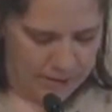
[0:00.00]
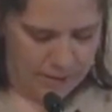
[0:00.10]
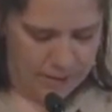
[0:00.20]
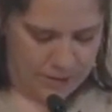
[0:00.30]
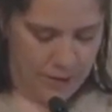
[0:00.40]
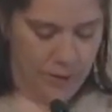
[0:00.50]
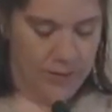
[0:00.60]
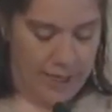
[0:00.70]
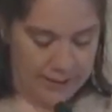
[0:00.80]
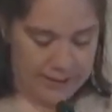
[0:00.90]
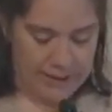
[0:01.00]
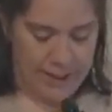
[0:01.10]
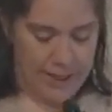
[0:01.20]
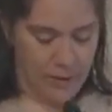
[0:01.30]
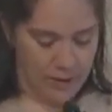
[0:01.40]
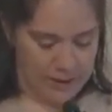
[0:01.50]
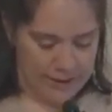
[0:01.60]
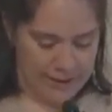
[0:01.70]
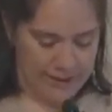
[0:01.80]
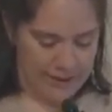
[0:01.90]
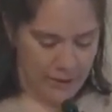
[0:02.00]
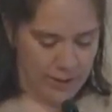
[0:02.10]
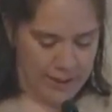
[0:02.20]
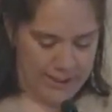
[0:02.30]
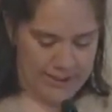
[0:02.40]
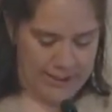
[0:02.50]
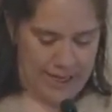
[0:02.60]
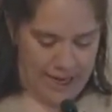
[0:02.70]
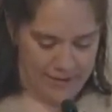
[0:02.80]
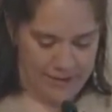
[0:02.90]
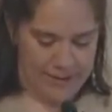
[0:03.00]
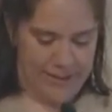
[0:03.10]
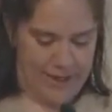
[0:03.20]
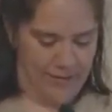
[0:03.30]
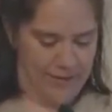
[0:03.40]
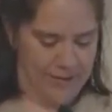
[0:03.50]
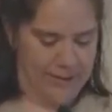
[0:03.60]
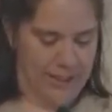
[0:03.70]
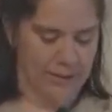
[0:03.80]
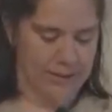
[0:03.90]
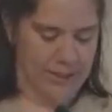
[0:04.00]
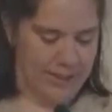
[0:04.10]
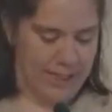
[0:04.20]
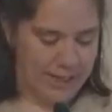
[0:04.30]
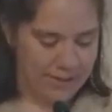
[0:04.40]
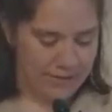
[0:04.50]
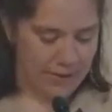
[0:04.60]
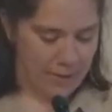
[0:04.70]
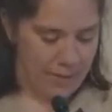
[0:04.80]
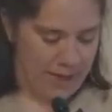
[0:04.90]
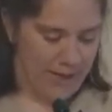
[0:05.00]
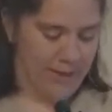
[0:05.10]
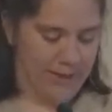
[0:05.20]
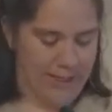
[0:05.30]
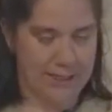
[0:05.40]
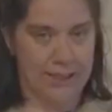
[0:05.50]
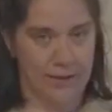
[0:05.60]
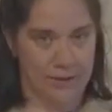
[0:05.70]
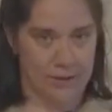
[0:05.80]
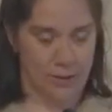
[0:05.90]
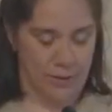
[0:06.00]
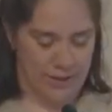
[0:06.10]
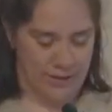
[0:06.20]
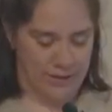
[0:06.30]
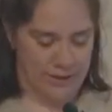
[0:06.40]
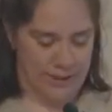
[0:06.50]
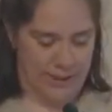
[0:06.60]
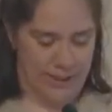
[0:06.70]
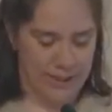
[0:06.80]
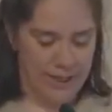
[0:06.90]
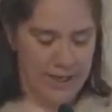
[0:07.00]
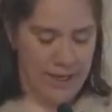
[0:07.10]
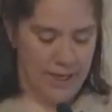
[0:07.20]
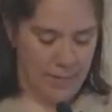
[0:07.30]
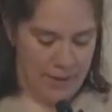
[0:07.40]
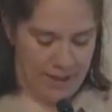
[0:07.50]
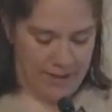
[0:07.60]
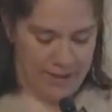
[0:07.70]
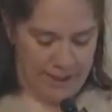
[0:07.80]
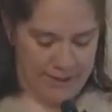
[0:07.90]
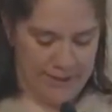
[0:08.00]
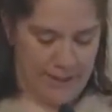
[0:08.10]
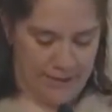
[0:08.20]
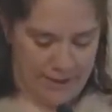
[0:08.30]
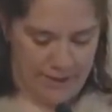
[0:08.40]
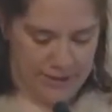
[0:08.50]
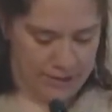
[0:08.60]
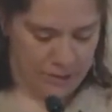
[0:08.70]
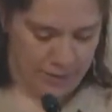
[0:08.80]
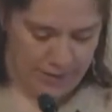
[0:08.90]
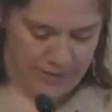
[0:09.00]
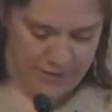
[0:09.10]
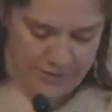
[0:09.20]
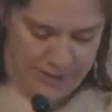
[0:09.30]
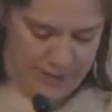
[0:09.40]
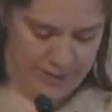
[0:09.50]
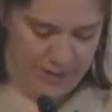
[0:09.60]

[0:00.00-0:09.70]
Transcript: So thanks to that organizing and advocacy efforts, Scouts saw the end of a ban on gay Scouts in 2013 and a ban on gay Scout leaders in 2015.